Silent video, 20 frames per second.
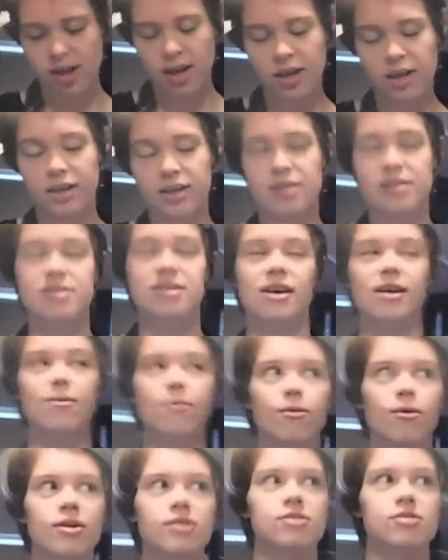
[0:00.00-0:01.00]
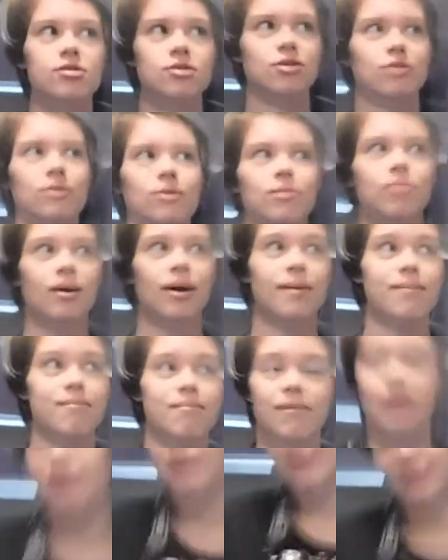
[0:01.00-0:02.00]
because I was told by
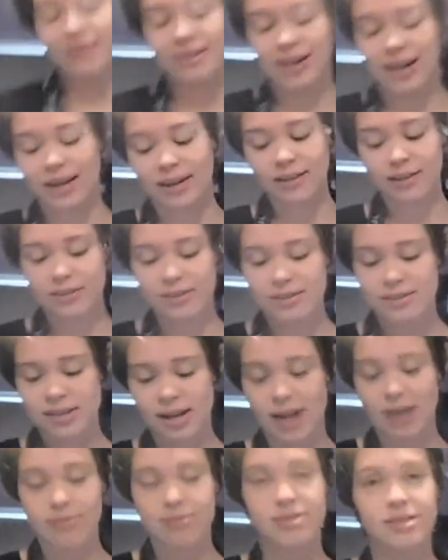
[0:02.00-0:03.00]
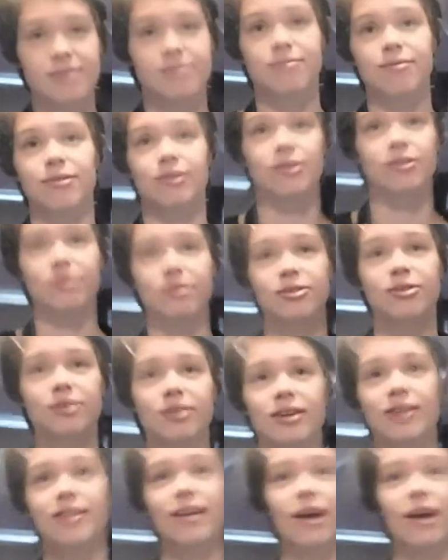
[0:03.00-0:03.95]
many doctors that I was infertile and